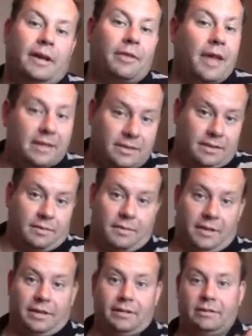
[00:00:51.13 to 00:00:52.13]
Now that's
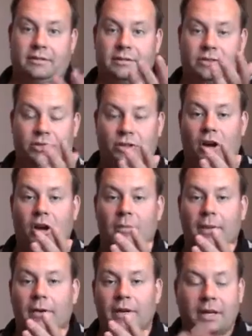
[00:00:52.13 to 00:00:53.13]
something to talk
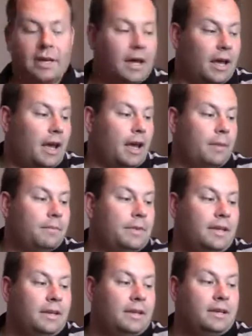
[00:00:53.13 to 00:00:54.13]
about.
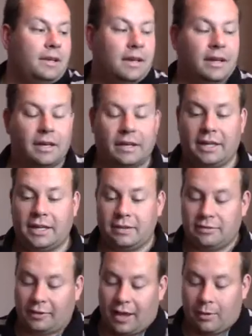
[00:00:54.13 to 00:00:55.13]
In
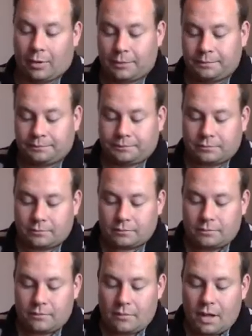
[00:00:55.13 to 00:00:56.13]
Keyflower,
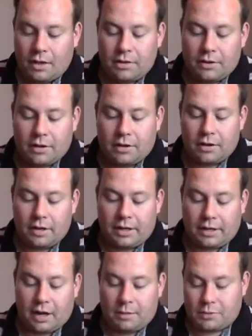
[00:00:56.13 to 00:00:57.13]

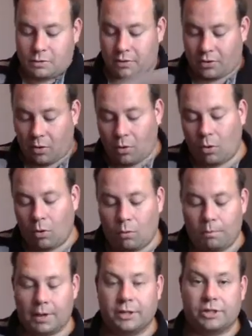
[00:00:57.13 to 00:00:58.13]
it comes with a
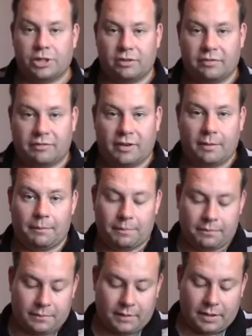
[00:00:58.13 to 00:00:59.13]
whole bunch
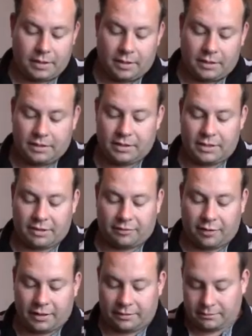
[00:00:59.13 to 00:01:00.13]
of
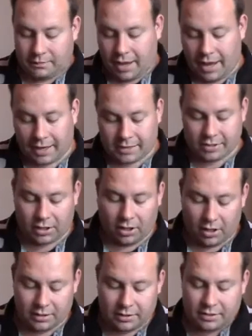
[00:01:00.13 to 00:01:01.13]
different
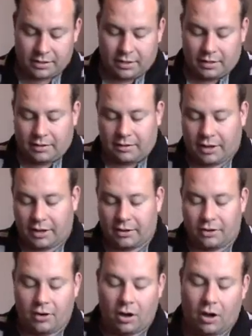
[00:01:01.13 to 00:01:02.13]
hexagons that
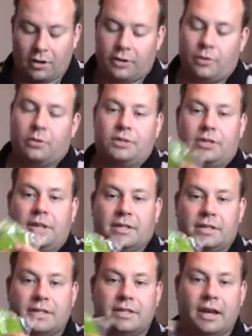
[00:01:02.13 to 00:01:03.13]
you're not going to
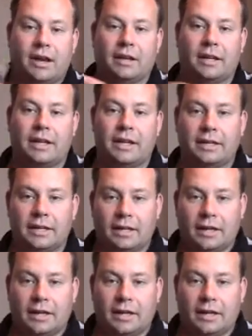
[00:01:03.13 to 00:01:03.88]
necessarily